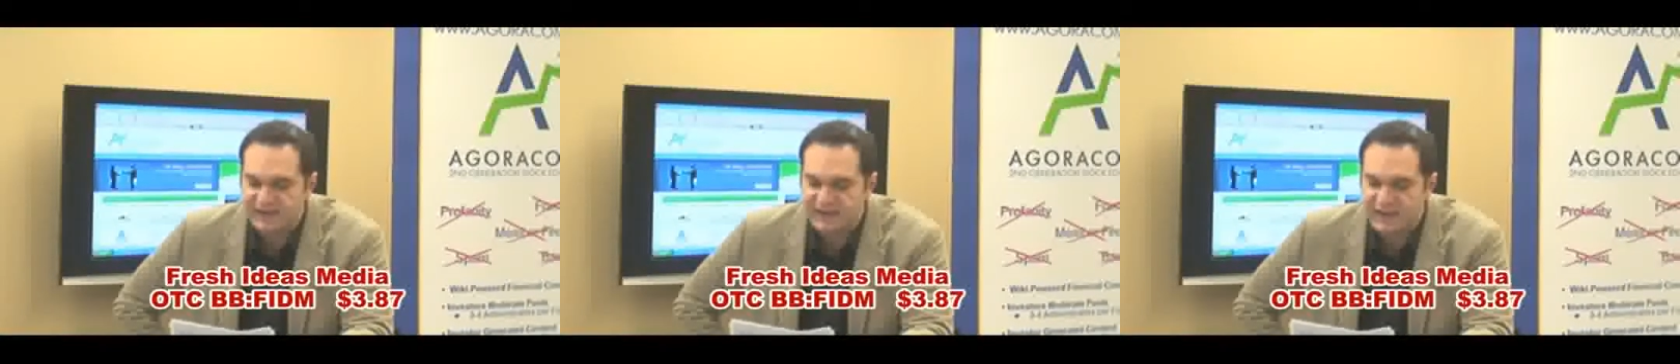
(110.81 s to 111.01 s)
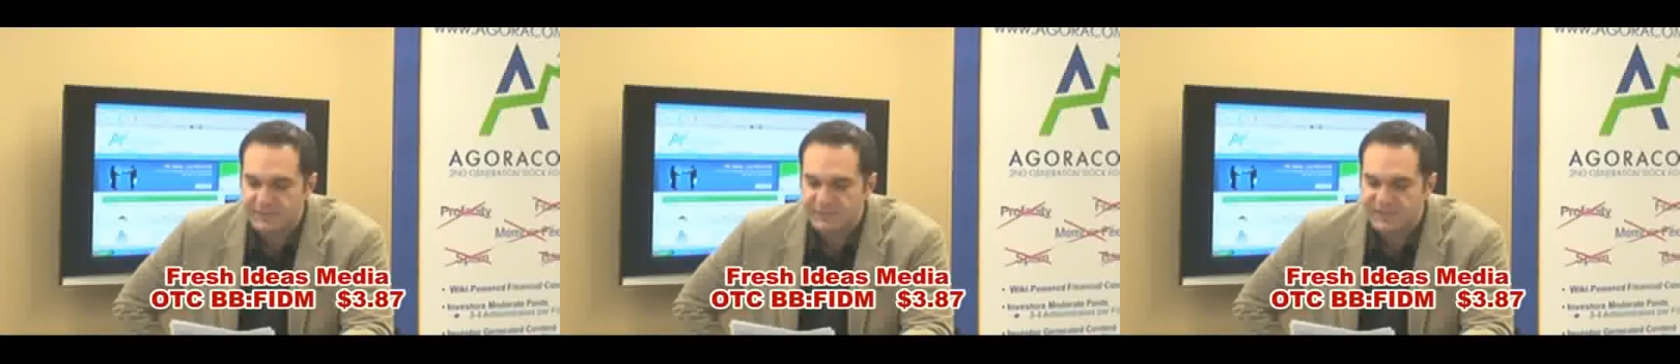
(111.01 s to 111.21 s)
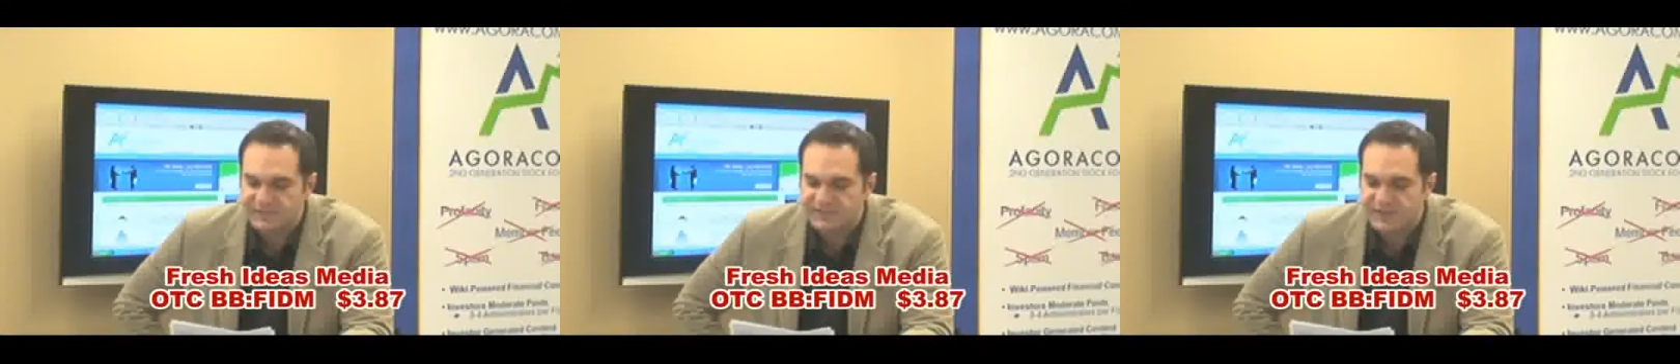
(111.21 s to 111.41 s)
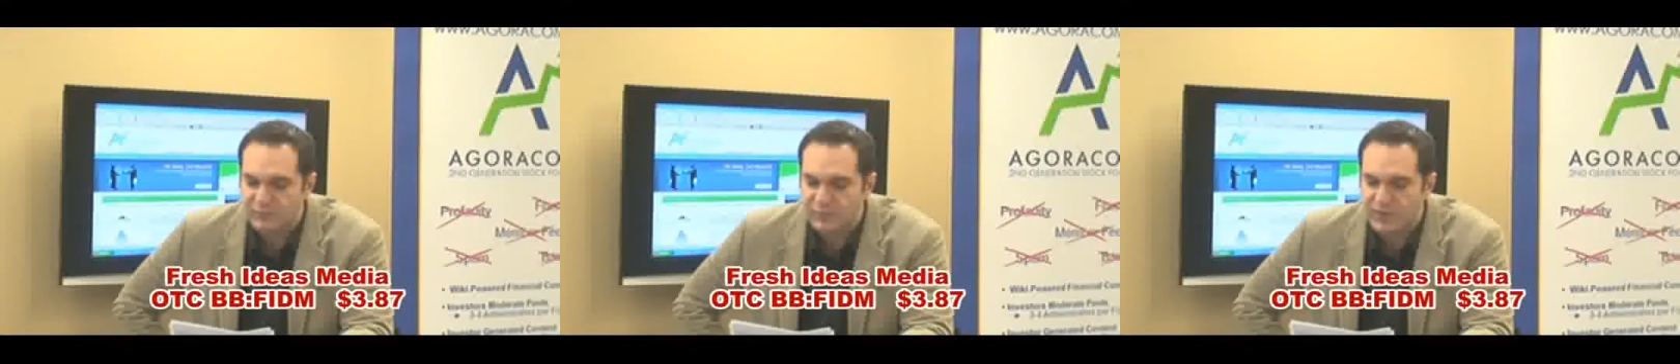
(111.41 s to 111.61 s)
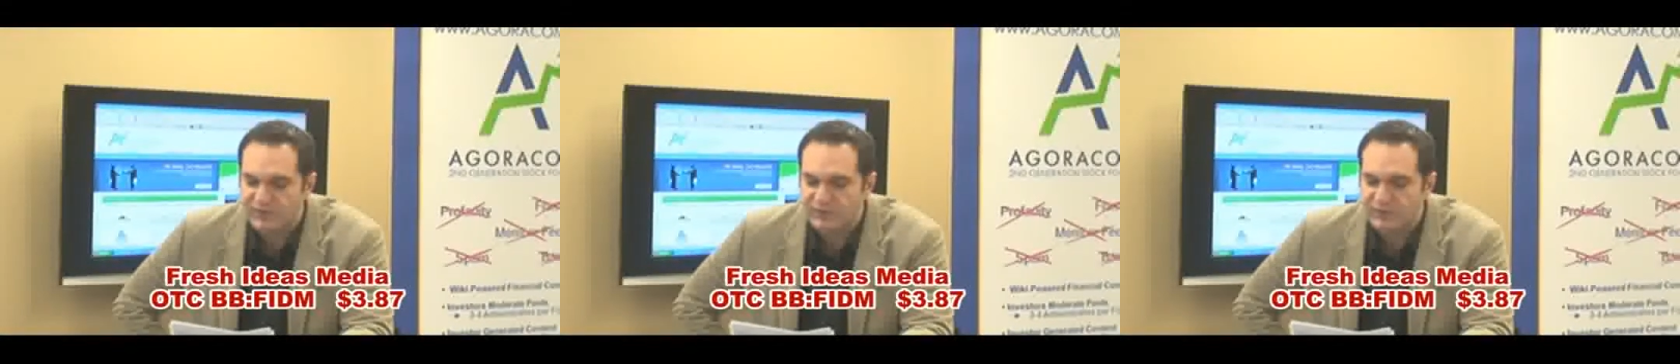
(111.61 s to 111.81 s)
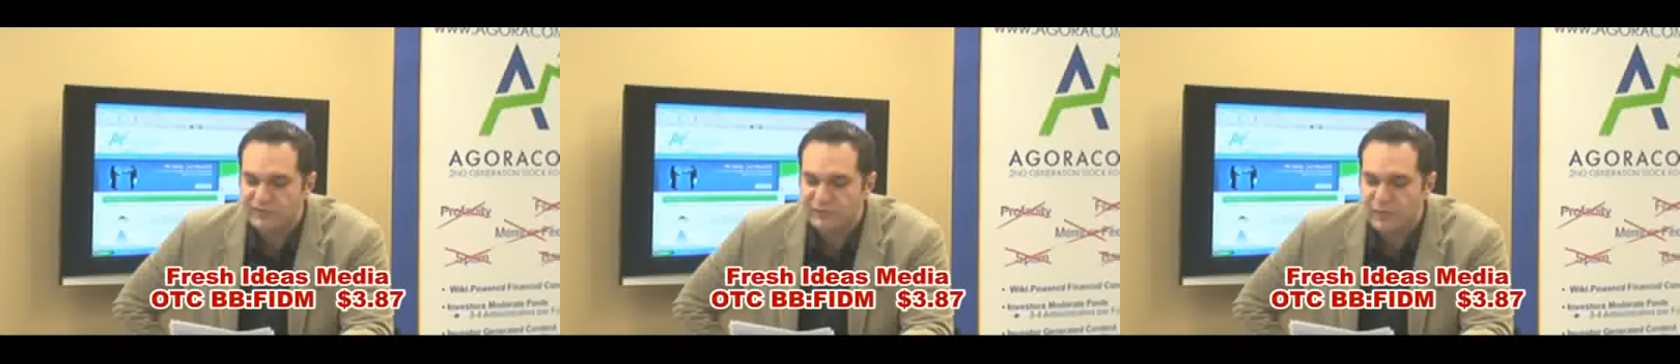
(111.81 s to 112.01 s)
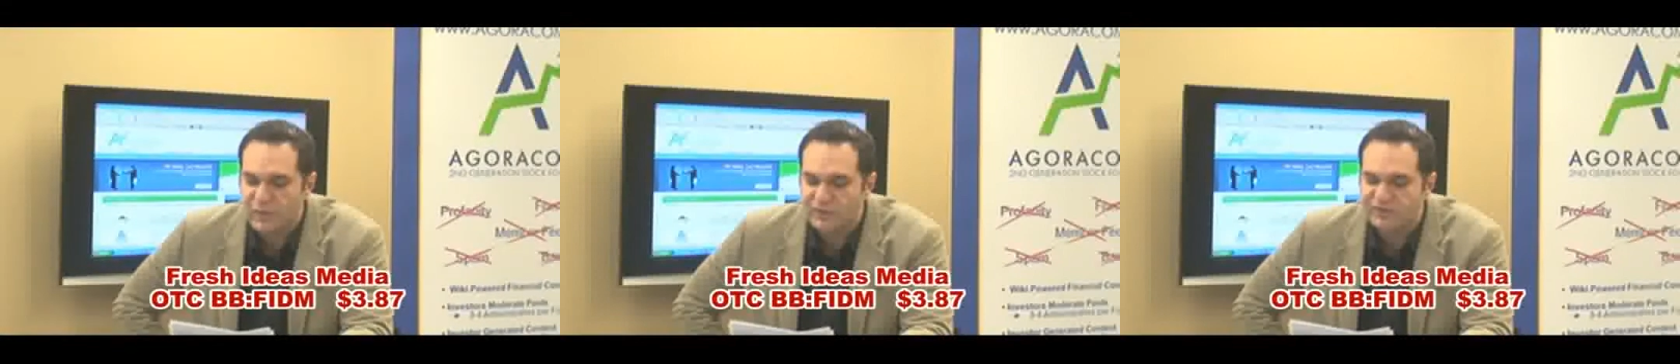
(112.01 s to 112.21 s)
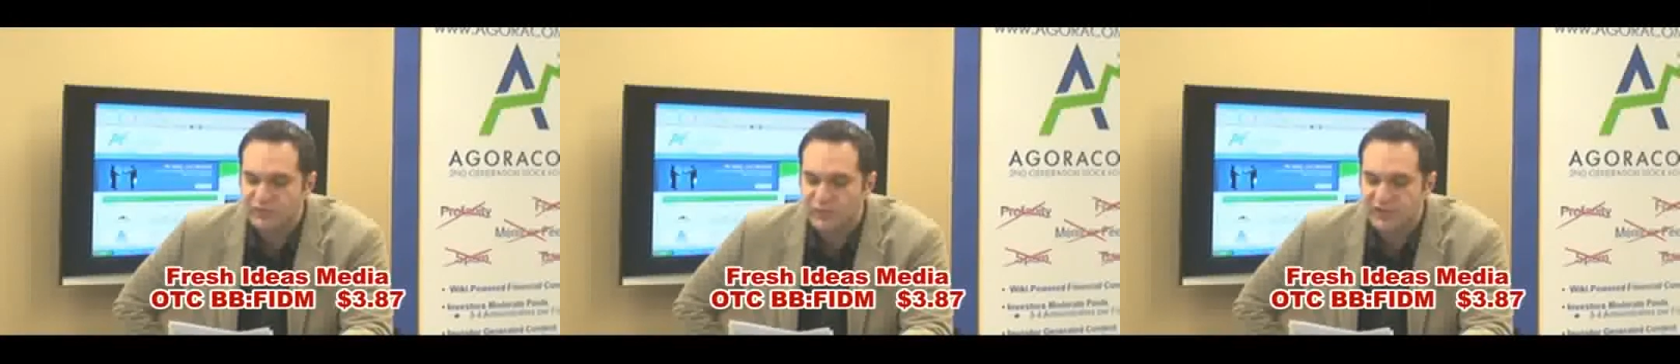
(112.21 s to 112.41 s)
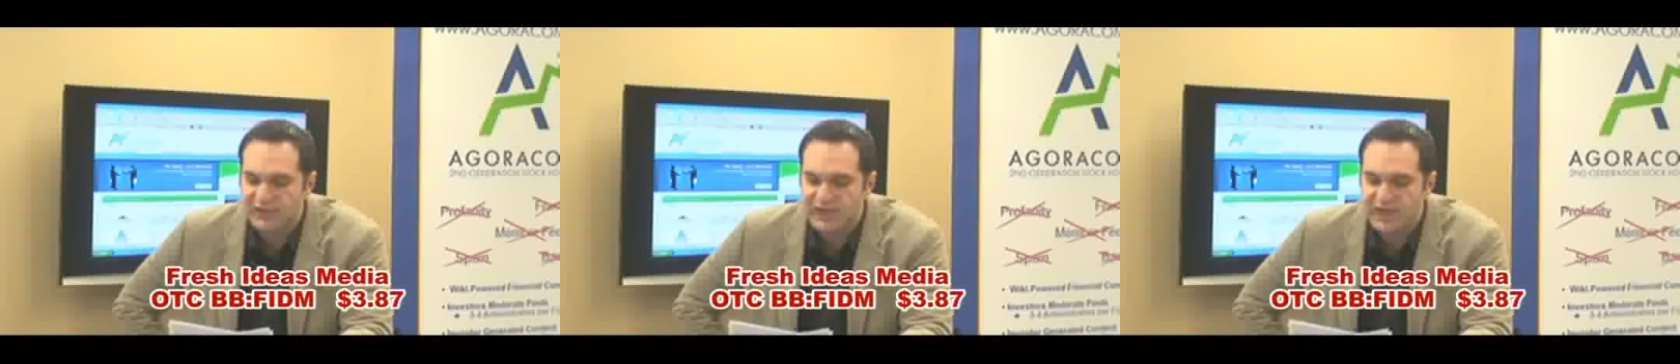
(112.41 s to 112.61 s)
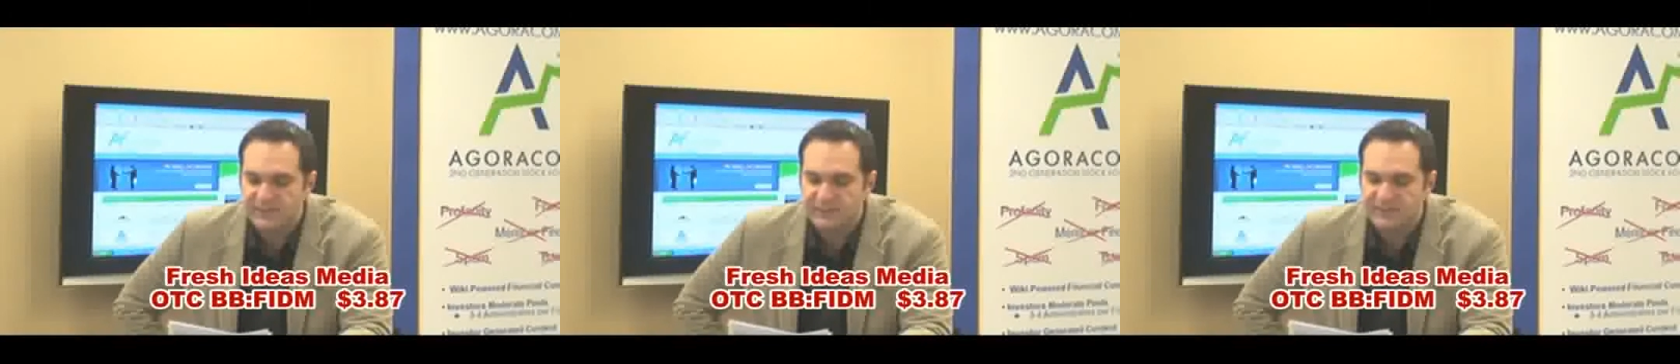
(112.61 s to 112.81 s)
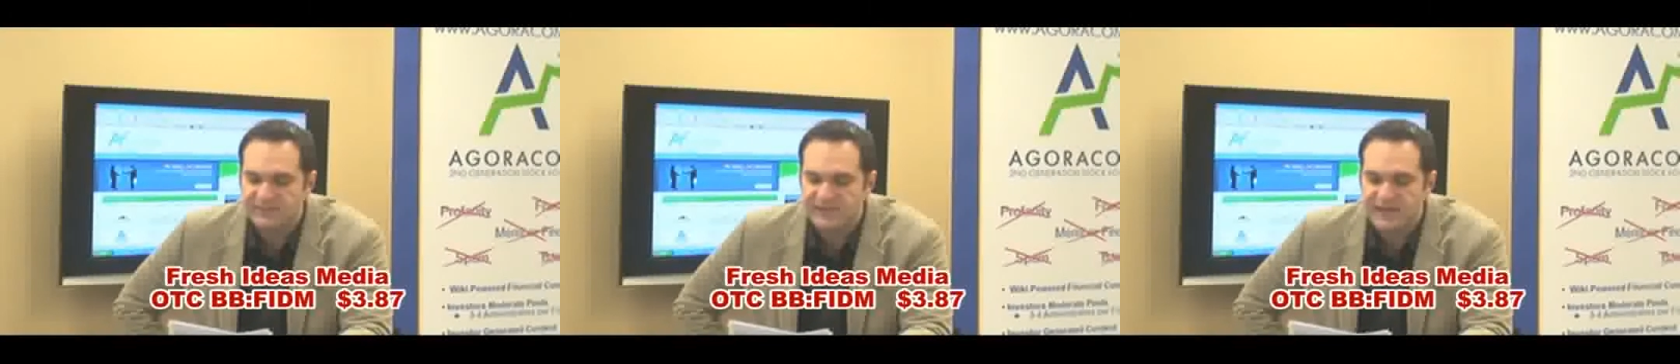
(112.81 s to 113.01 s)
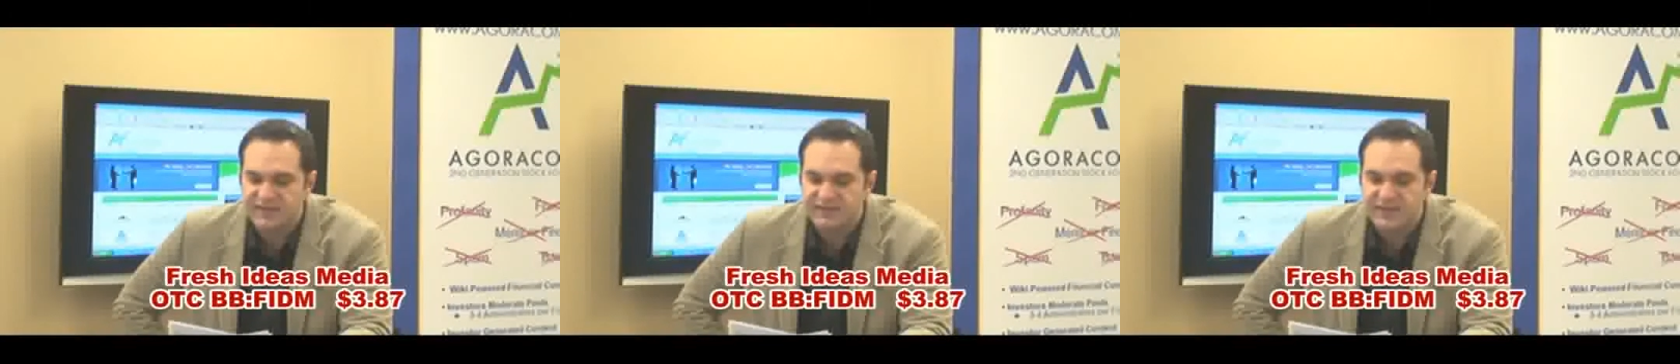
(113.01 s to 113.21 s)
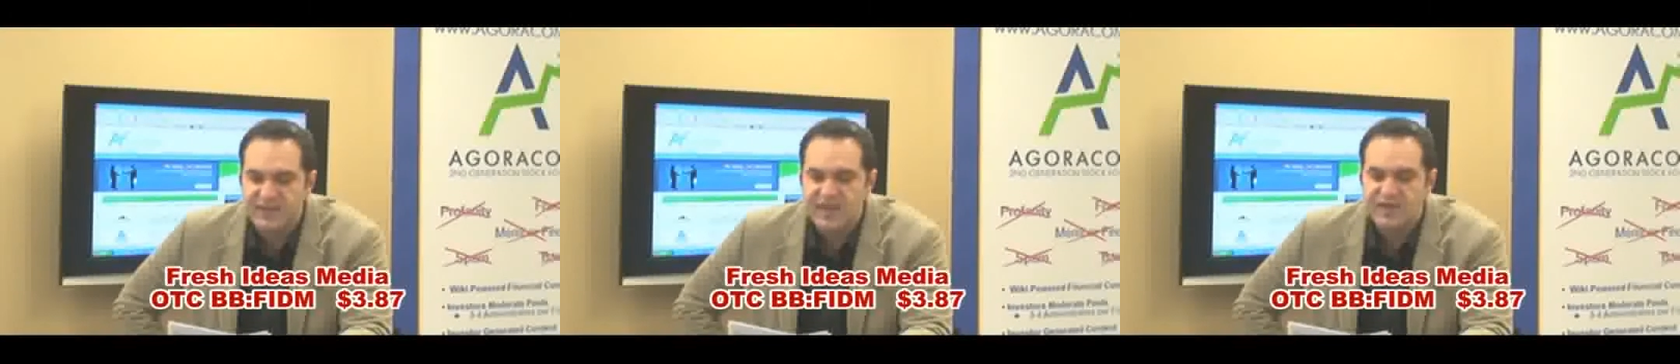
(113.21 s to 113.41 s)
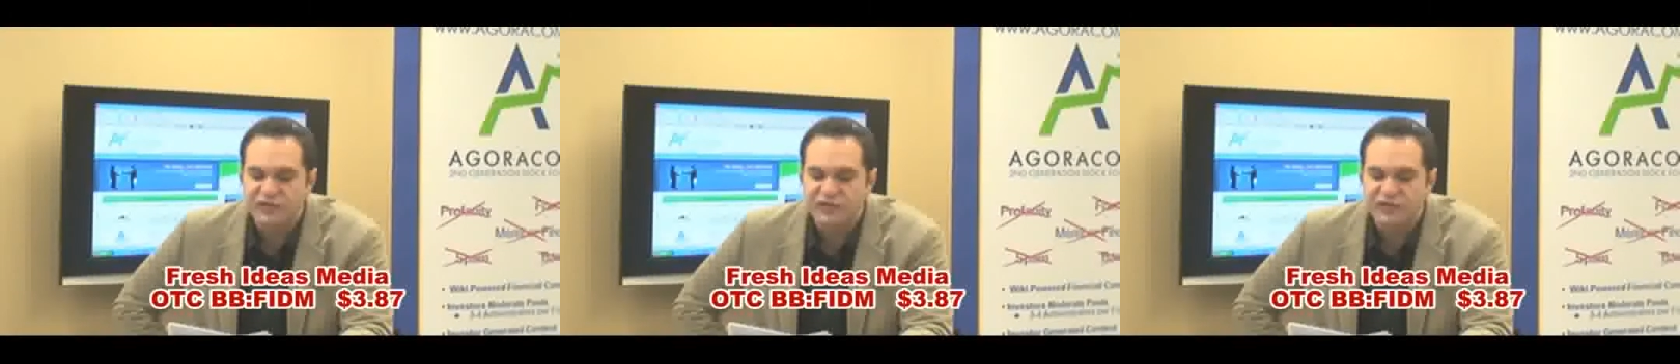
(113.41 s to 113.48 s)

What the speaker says: the company said revenues rose 29%